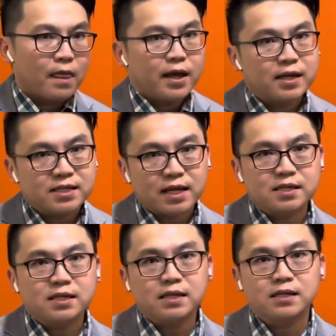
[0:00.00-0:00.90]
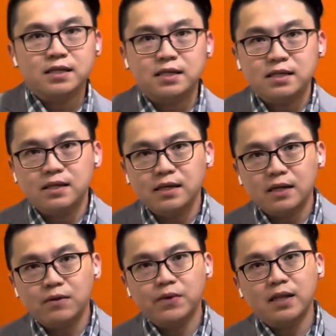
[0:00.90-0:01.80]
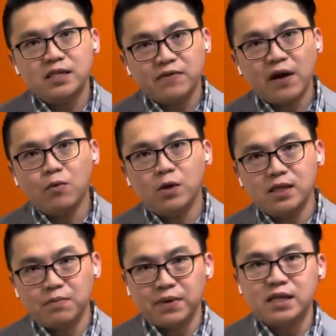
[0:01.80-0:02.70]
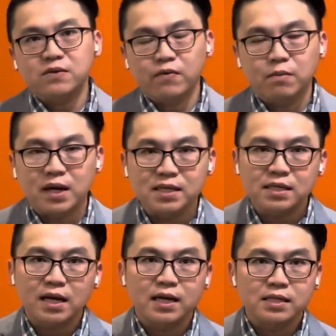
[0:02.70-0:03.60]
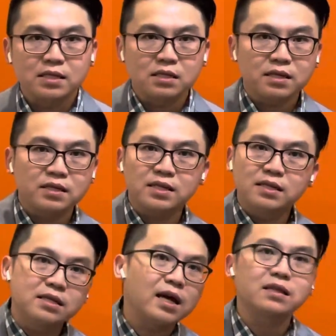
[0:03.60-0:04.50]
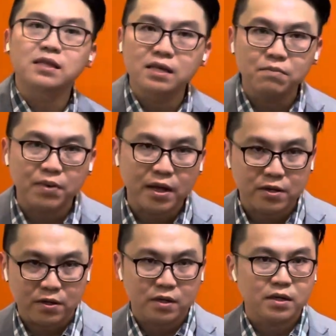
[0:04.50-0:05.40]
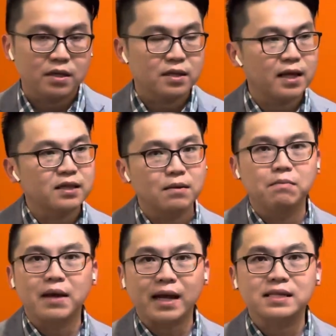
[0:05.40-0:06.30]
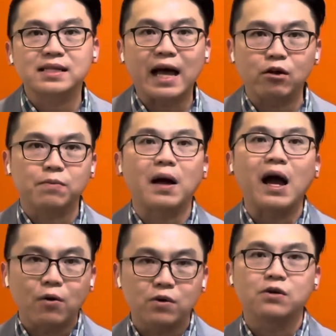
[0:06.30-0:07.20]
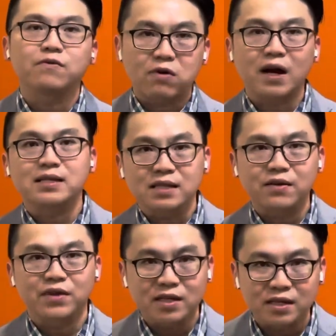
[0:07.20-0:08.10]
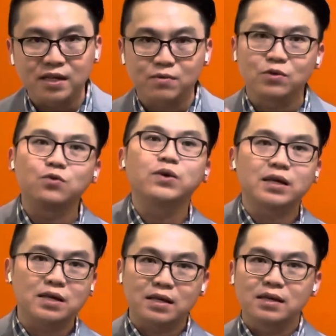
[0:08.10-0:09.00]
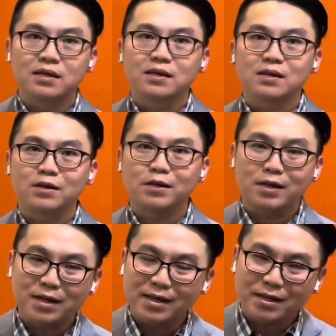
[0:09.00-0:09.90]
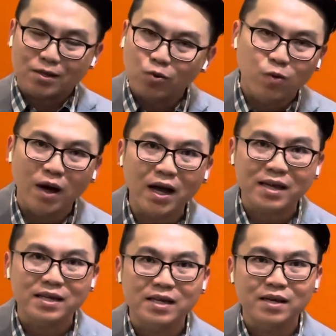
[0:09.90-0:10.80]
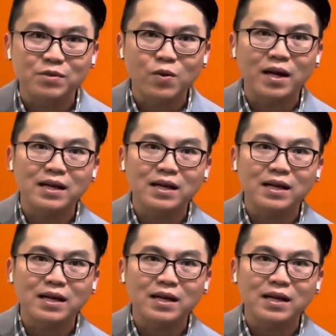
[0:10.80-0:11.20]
And as I consider this, and I realize if I want the best for my son, there's nothing better than the maxed out power of Christ living in him, doing its work in him. So